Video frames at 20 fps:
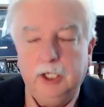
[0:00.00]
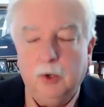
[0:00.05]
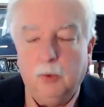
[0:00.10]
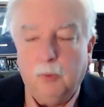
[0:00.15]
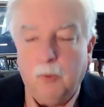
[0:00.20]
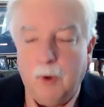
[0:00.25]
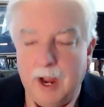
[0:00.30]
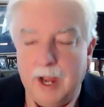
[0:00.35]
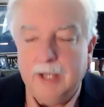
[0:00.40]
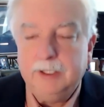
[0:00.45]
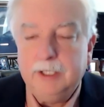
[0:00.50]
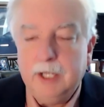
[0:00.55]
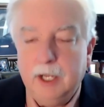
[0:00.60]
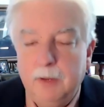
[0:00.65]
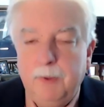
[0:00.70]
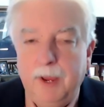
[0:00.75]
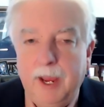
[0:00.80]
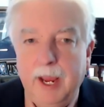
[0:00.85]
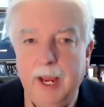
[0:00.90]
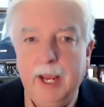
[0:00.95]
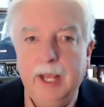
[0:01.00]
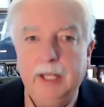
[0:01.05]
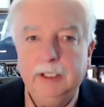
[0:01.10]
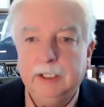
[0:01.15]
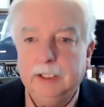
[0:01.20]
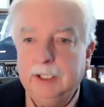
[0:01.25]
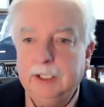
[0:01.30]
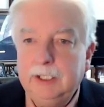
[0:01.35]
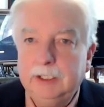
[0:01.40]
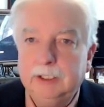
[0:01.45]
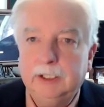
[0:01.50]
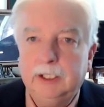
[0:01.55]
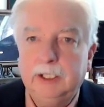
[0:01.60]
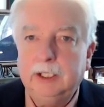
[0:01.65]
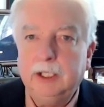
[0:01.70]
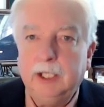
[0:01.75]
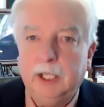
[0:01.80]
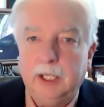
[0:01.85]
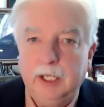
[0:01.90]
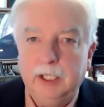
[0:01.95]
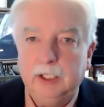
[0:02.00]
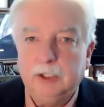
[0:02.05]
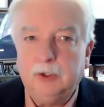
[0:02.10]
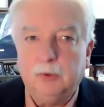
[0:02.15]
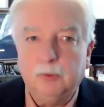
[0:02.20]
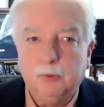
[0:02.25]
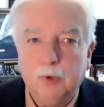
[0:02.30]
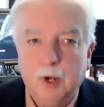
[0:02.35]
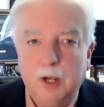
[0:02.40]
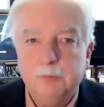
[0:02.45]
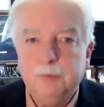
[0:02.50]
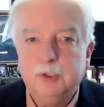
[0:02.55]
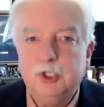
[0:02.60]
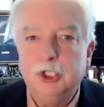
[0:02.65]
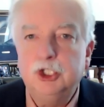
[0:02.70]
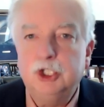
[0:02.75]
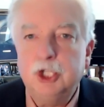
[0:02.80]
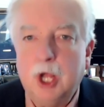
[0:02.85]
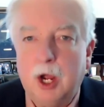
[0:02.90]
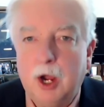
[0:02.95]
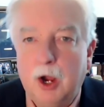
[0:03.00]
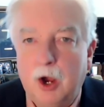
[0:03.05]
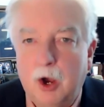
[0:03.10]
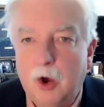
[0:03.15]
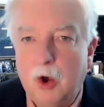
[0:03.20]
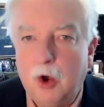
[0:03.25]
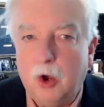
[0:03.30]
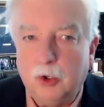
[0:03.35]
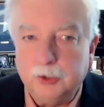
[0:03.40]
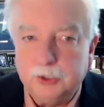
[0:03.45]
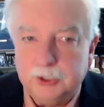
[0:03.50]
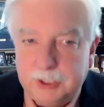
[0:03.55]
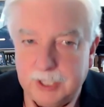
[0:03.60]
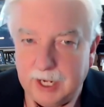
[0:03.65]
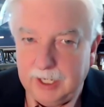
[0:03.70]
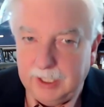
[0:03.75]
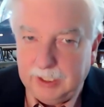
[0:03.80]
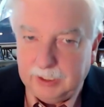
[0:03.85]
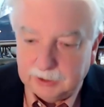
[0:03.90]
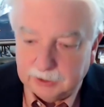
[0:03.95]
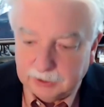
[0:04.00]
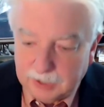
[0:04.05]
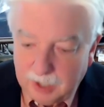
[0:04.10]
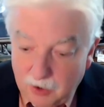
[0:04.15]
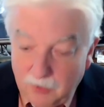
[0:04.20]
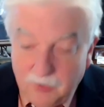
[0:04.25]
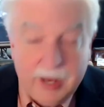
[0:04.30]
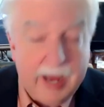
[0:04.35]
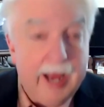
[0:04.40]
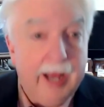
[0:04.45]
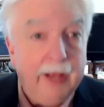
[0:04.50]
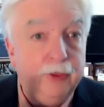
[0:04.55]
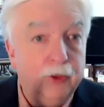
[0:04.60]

you wind up handling little interruptions all day long,